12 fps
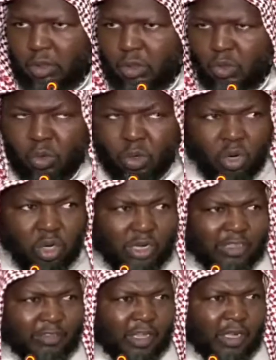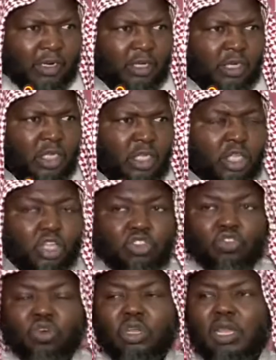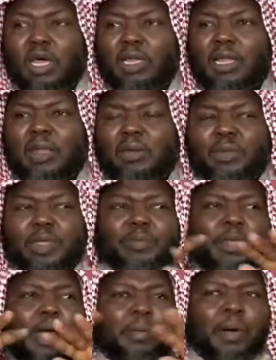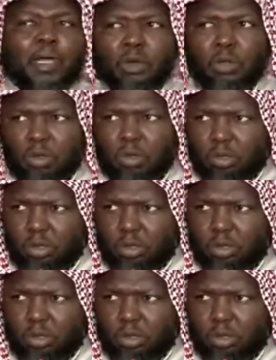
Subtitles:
We don't understand. So na land will be abandoned.